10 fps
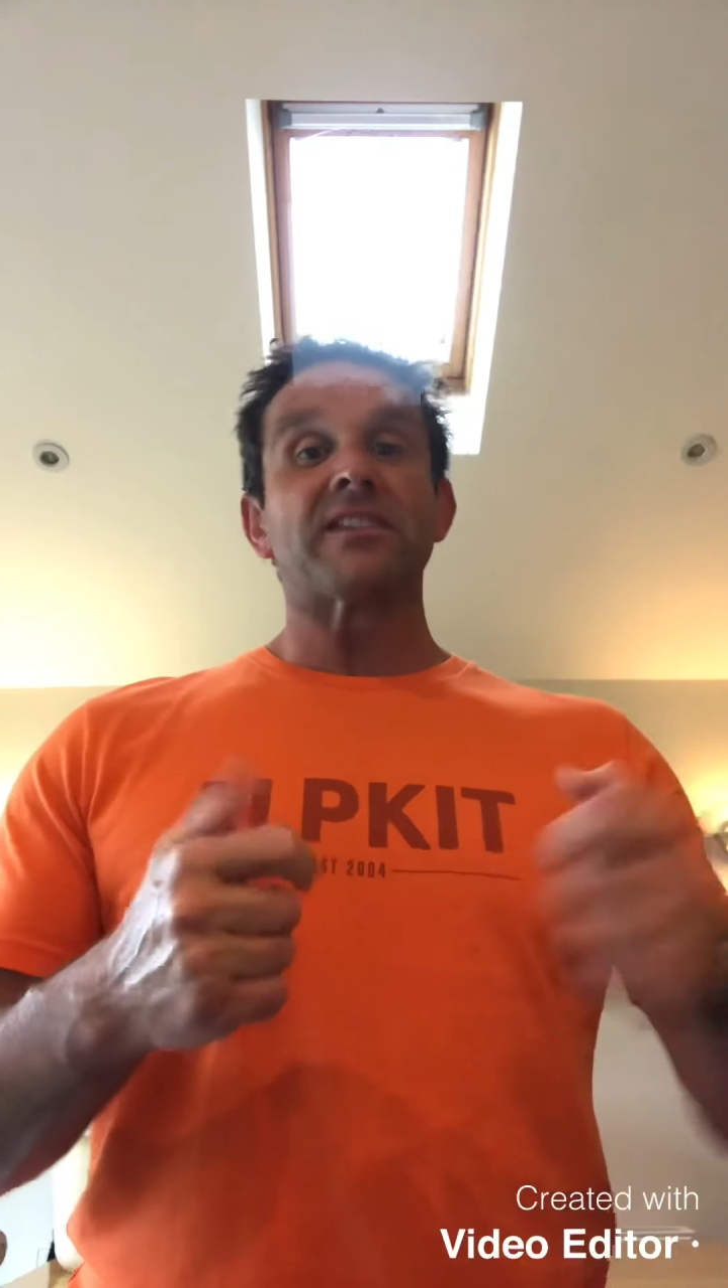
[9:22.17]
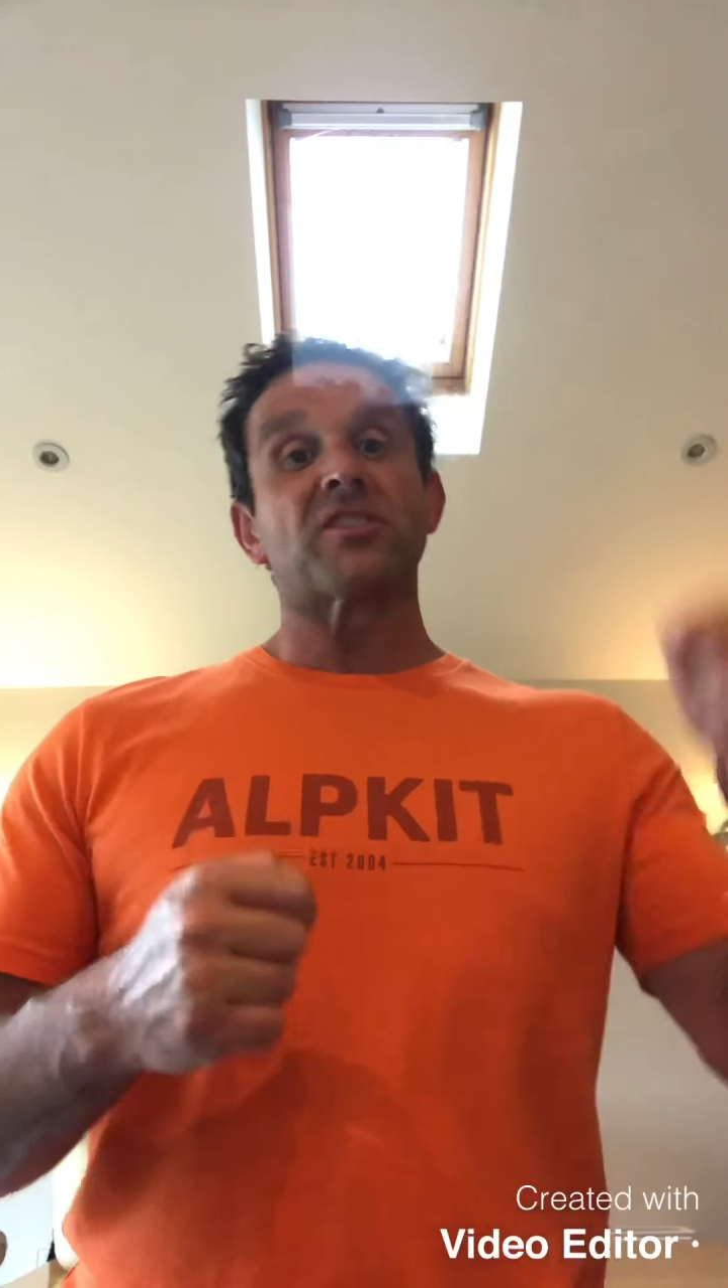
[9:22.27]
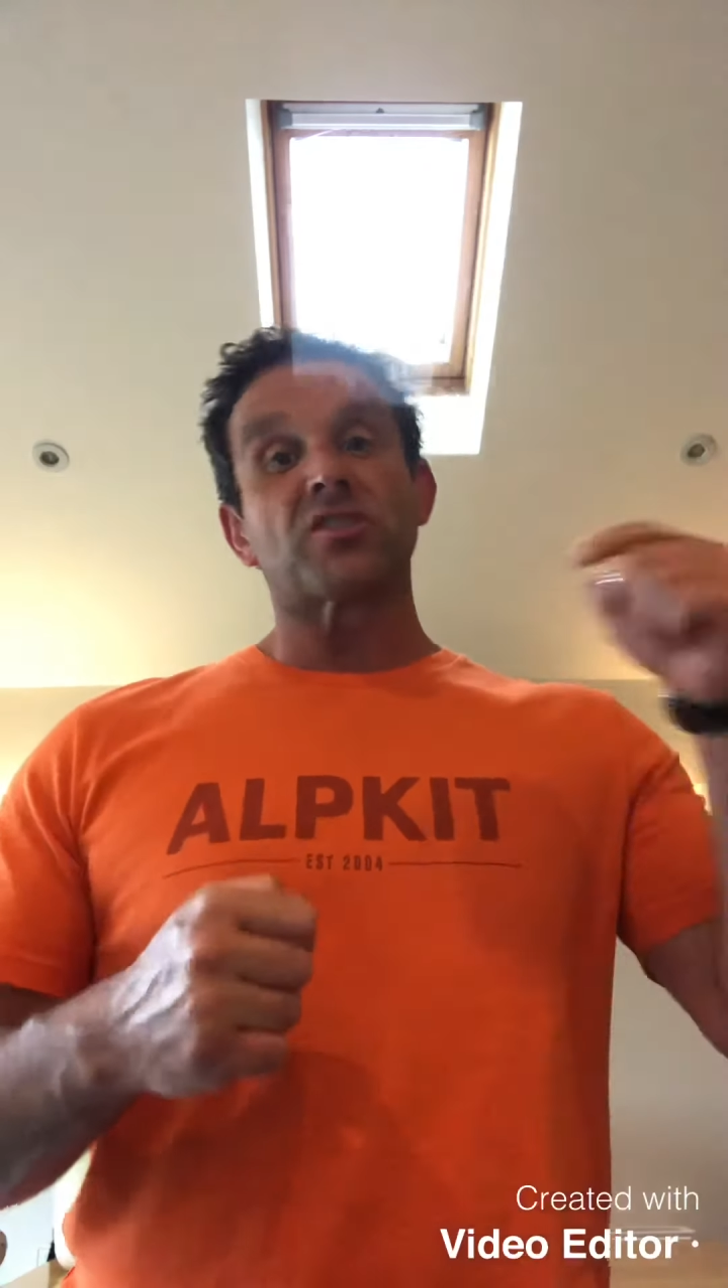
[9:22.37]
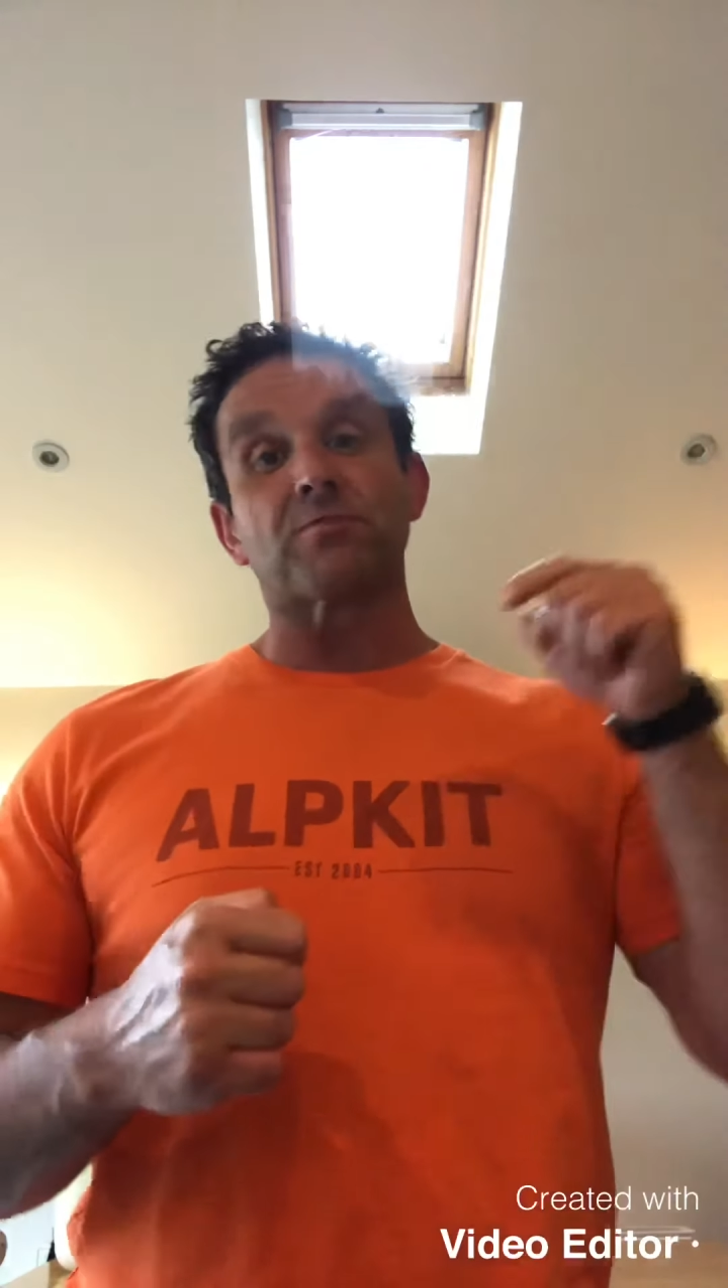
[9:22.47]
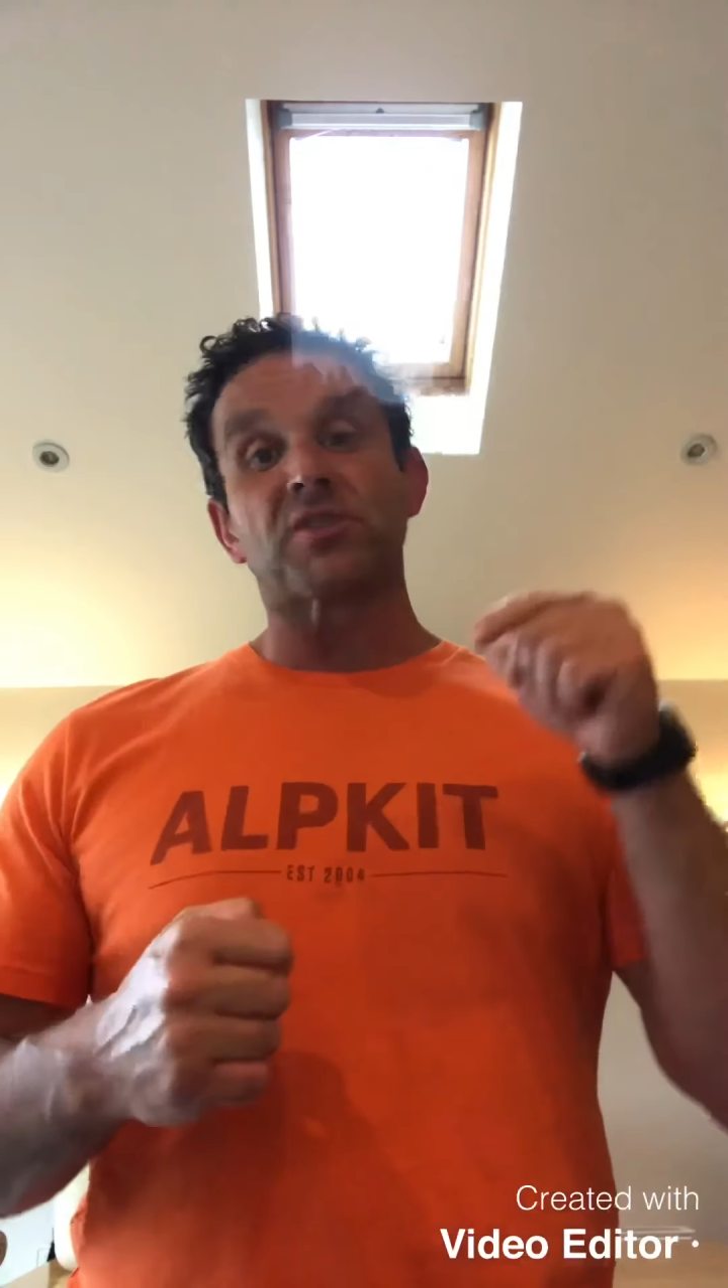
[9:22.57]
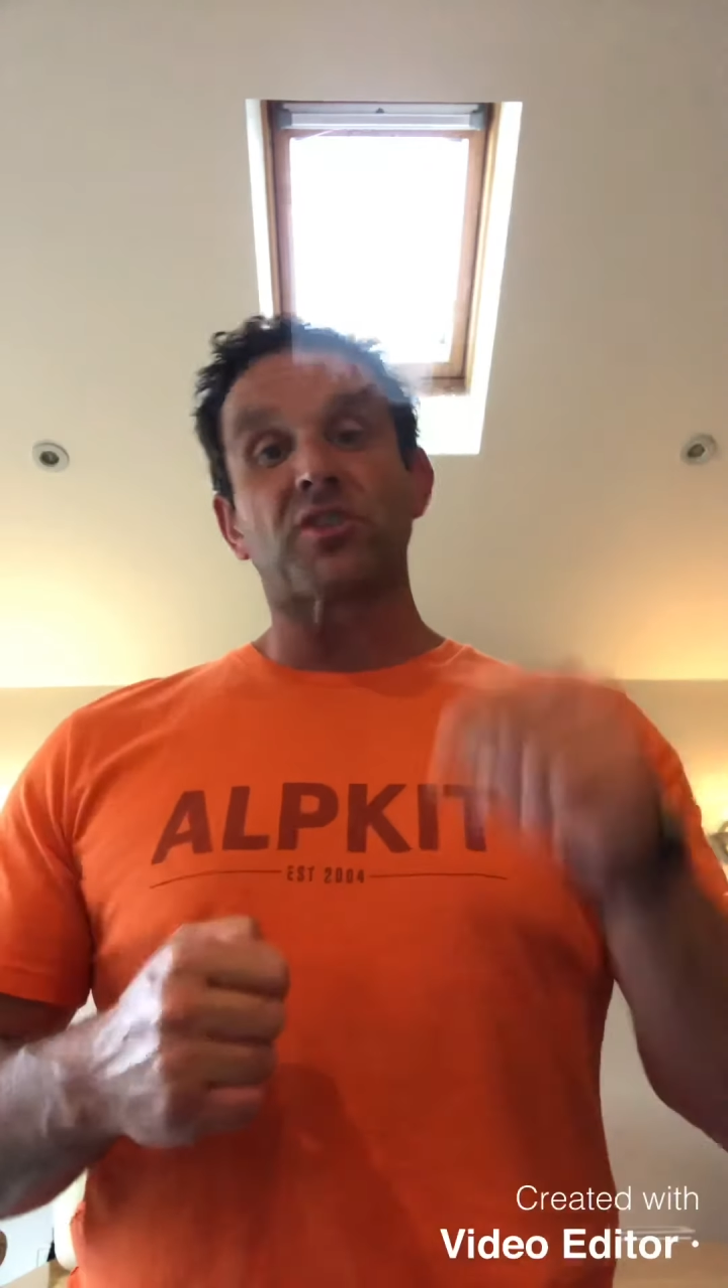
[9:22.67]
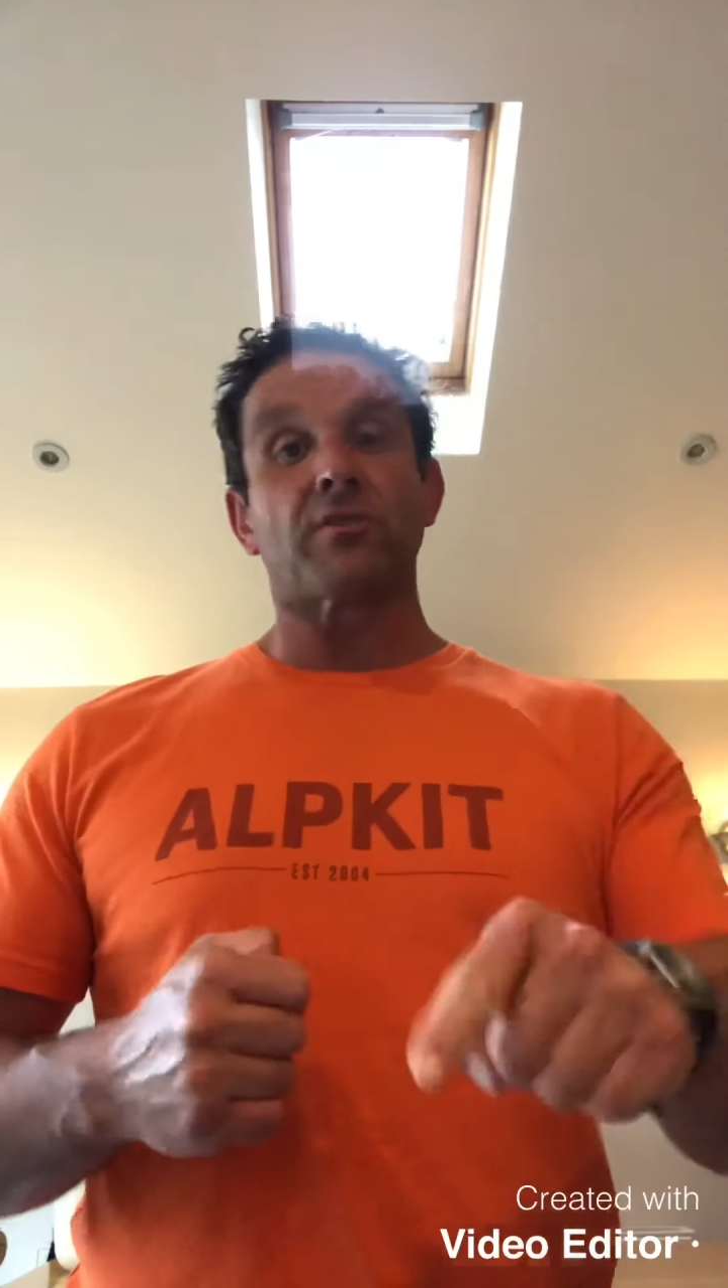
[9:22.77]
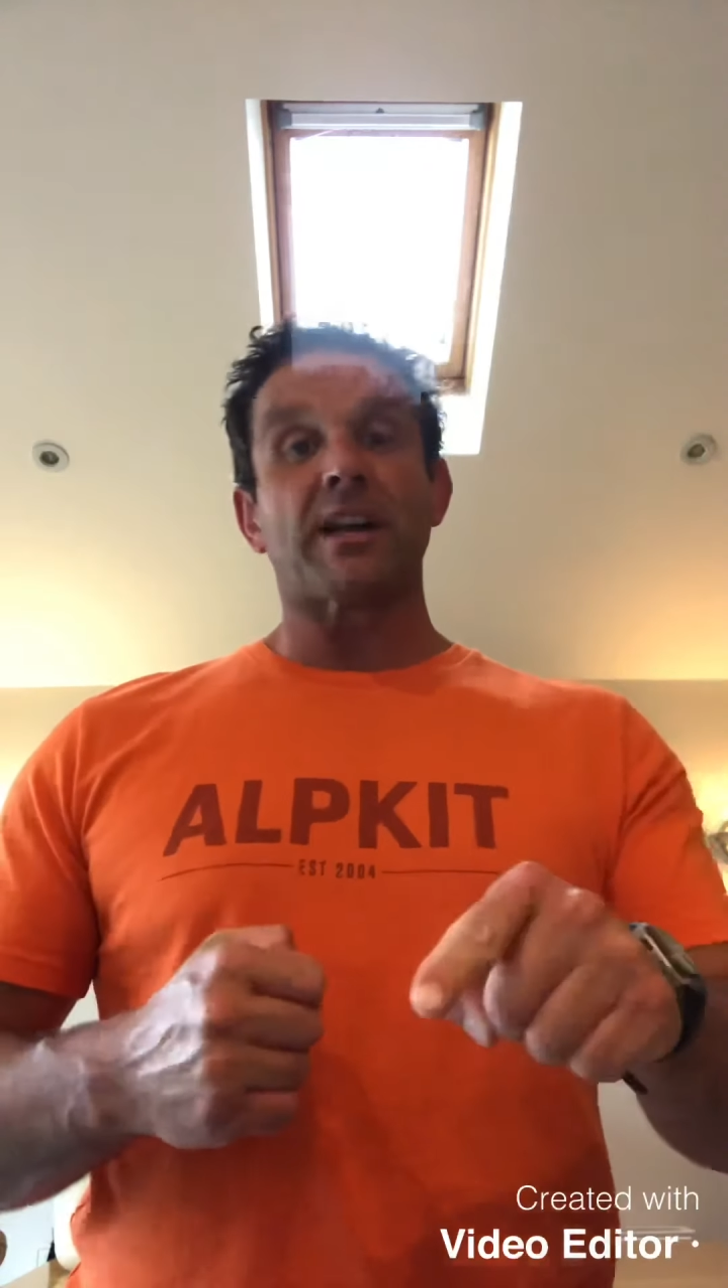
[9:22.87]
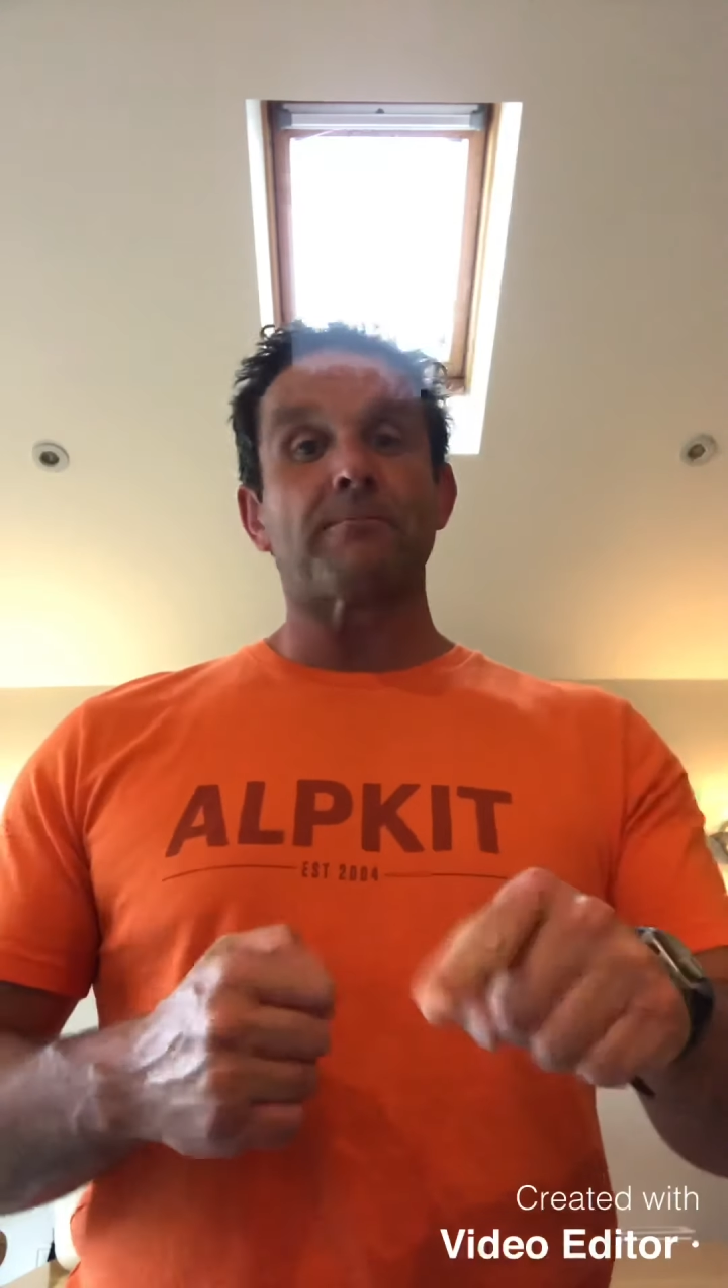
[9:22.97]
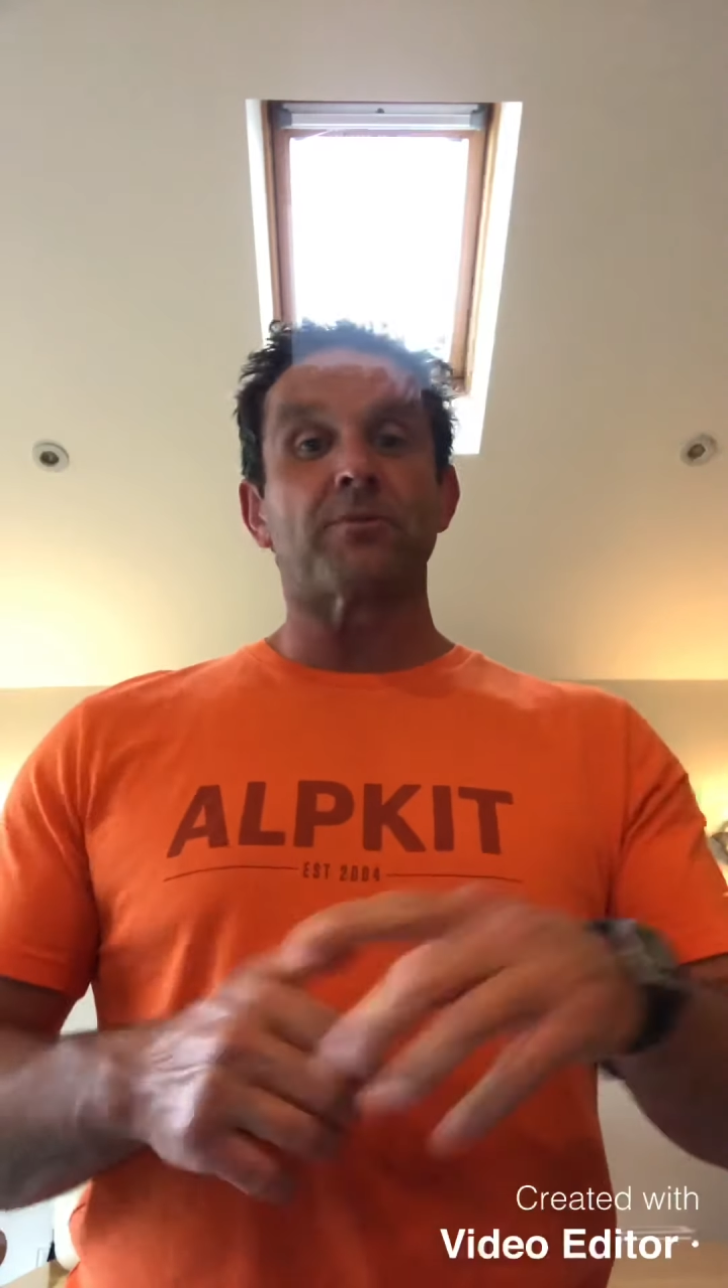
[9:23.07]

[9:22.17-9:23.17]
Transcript: subscribe